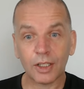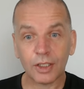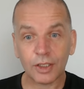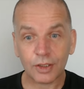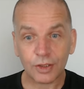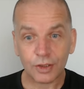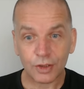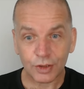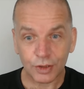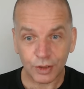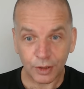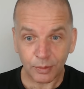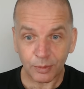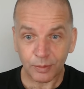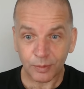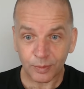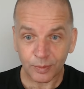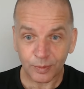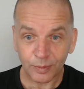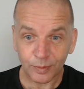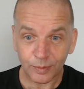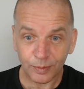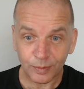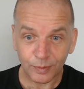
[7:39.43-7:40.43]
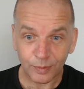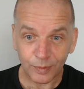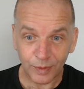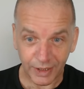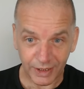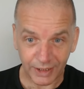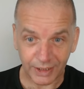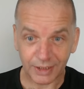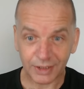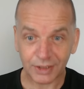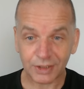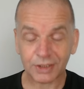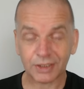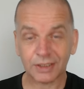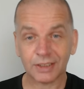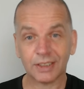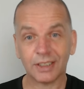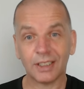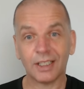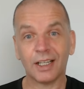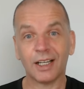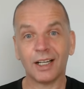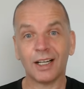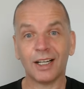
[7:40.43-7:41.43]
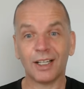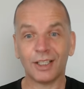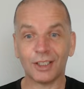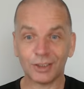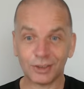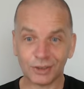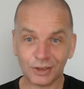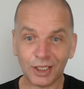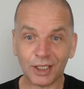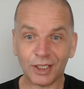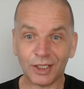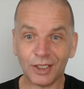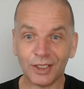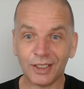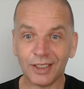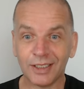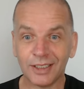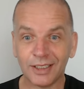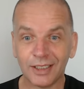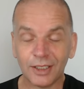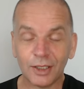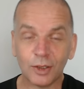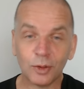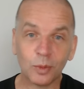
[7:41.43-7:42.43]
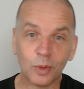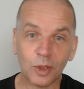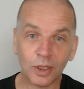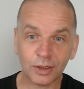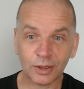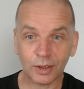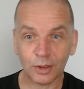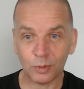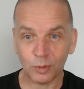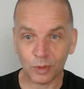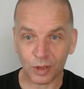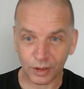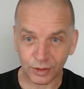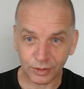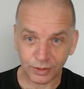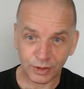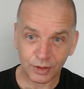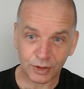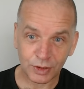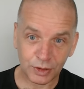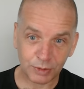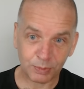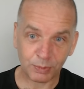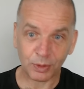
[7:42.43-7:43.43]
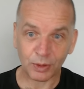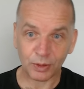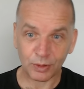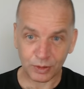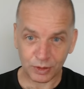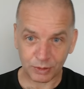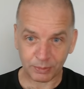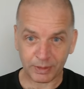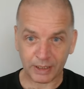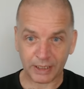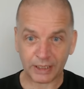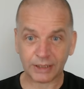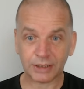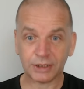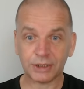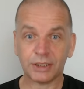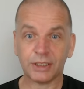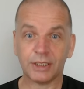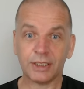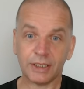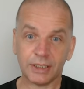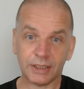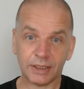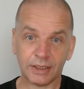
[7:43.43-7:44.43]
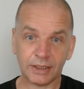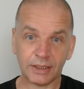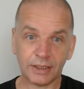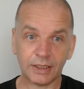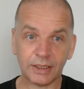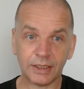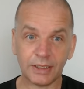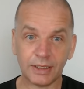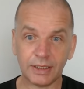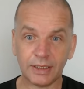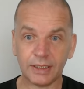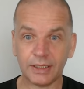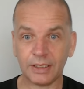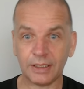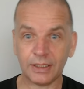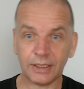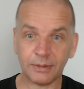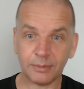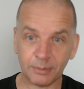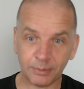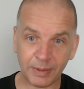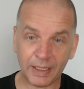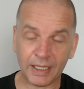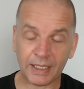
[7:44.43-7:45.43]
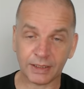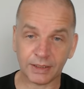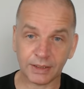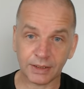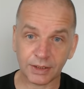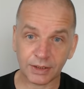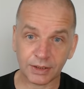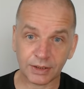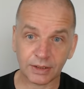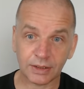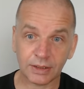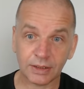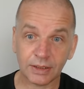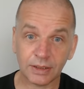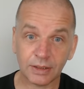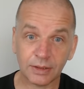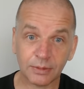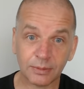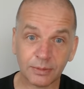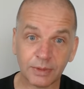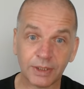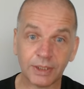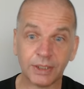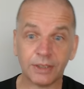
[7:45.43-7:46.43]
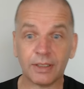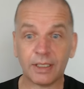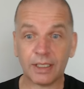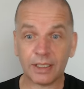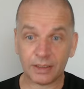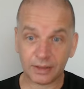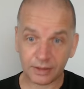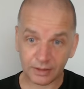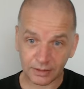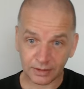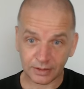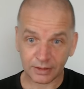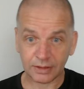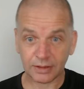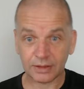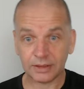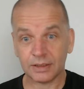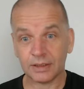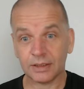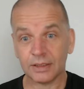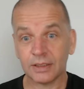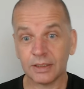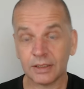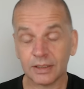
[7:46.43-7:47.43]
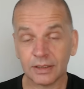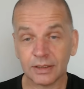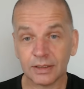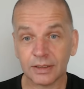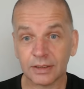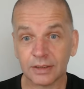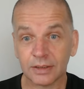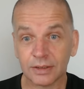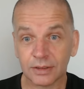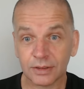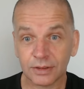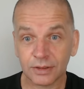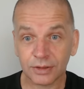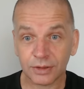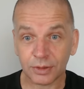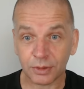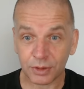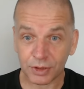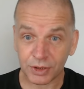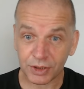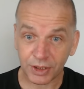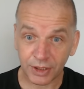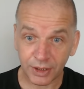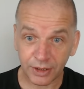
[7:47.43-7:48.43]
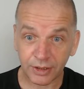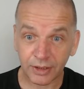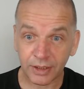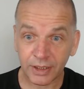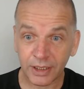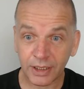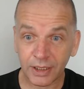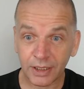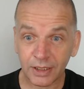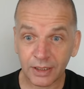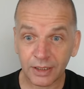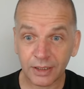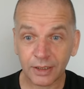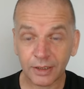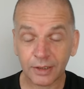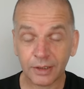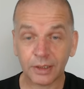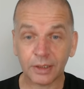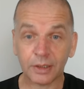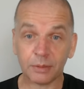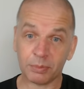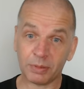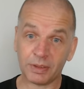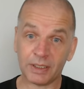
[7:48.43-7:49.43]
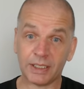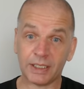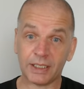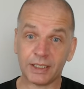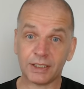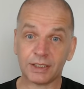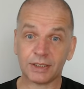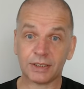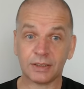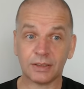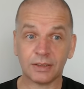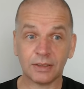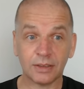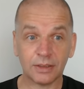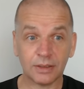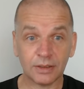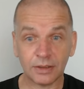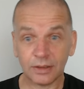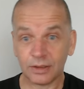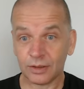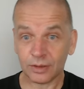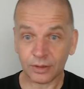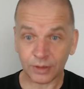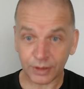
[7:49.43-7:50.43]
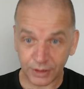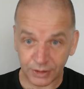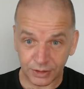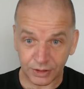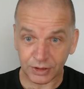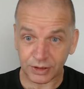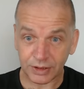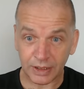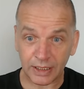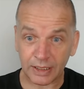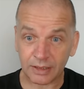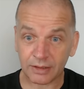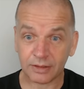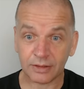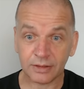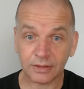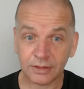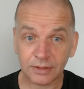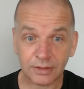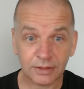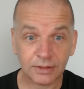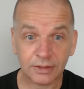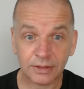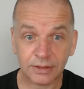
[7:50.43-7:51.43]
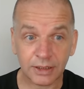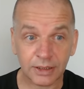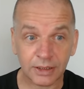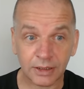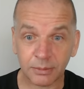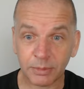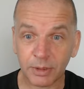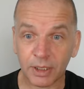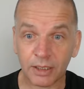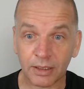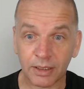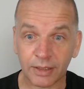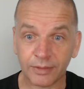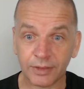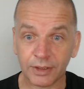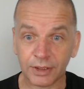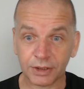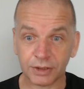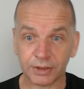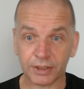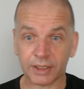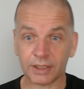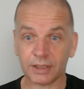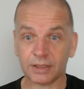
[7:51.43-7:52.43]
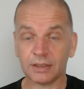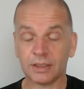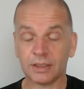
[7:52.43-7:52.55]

Some things are not a one-on-one sports match in pants when you're out doing security, your police, or you're just out in a bar having a drink.